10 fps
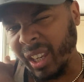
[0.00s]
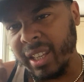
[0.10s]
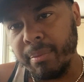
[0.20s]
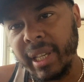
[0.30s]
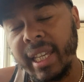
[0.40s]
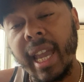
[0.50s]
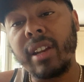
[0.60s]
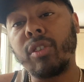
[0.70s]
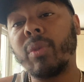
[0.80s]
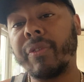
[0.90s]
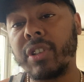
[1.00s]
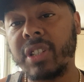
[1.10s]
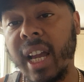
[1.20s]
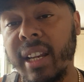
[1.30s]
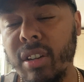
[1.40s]
you've been getting on with your
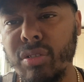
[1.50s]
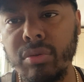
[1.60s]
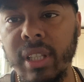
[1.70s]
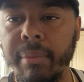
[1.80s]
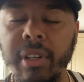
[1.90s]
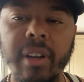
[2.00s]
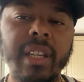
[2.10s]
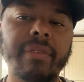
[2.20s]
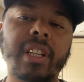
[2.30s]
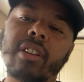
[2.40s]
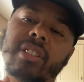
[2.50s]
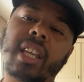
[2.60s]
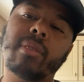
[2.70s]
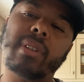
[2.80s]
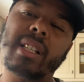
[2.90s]
side hustles let me know any videos that
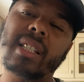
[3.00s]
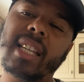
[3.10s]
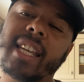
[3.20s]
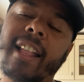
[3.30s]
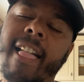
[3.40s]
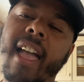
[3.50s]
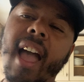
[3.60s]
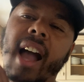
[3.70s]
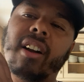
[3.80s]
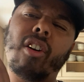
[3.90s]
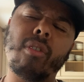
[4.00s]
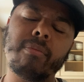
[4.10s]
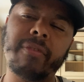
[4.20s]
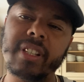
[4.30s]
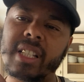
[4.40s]
you want to see and
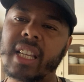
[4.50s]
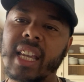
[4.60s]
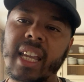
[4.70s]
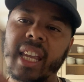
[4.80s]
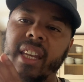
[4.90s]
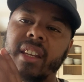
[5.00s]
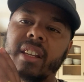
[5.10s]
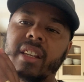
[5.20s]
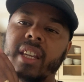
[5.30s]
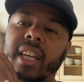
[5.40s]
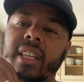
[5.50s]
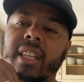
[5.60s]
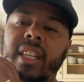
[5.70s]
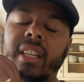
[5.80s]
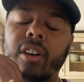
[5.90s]
conversate in the in
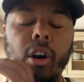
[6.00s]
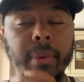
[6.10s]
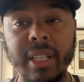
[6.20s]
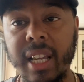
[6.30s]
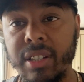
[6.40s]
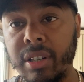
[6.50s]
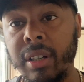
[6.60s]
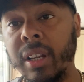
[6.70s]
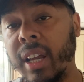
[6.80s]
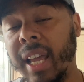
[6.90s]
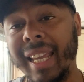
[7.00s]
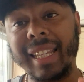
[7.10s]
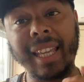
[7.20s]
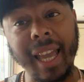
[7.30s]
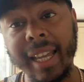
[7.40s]
the comment section
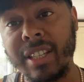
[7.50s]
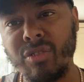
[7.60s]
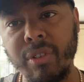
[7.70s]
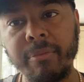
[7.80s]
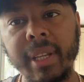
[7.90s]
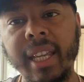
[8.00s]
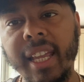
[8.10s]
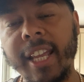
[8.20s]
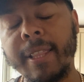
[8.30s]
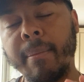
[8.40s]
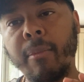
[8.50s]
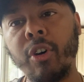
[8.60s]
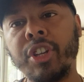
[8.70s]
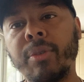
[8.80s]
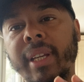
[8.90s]
engage with me the
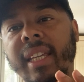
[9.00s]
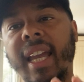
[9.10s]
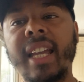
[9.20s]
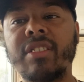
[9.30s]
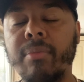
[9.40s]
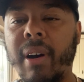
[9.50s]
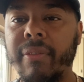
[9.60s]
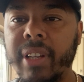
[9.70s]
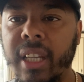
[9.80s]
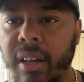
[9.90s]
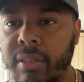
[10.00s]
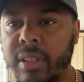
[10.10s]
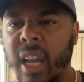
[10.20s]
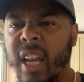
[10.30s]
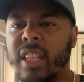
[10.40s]
more you engage with my videos
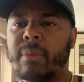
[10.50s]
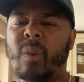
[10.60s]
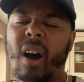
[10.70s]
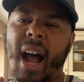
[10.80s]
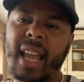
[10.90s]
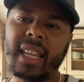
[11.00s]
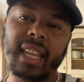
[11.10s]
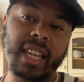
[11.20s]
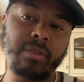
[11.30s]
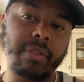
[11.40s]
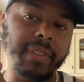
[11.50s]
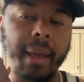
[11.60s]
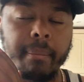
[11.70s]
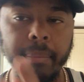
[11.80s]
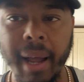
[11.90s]
the more i engage with
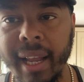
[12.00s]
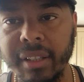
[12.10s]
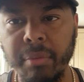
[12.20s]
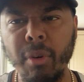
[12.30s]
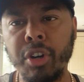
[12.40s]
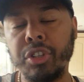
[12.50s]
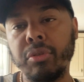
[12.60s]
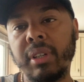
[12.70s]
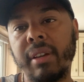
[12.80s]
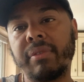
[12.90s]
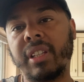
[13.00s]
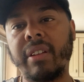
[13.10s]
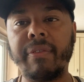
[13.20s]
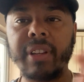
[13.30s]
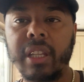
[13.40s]
them back the more you give to the
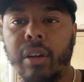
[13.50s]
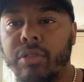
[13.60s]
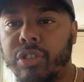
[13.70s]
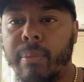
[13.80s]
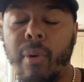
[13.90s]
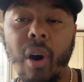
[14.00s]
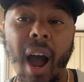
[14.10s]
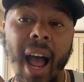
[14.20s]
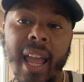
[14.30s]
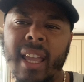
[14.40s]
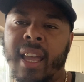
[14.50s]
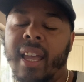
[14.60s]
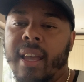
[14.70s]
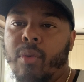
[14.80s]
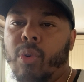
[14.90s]
videos the more i
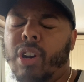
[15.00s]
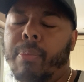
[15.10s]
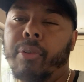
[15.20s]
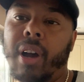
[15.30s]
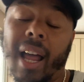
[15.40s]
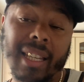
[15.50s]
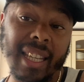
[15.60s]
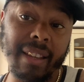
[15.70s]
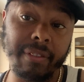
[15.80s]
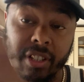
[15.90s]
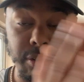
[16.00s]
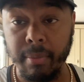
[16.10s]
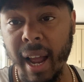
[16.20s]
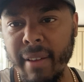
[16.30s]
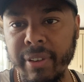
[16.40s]
want to put and give to
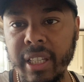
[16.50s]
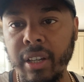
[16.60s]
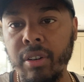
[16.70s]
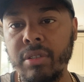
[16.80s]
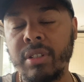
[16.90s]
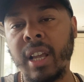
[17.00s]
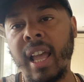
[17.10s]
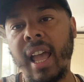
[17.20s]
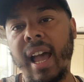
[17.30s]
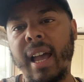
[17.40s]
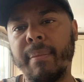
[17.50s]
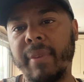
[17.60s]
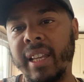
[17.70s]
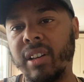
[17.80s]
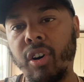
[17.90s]
my videos um
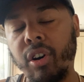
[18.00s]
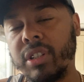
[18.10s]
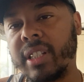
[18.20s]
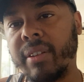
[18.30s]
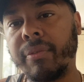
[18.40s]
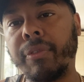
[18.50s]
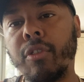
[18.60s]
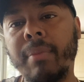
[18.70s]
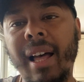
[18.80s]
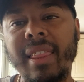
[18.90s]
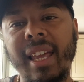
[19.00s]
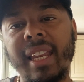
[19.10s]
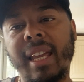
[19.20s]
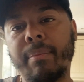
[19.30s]
in the content form and then it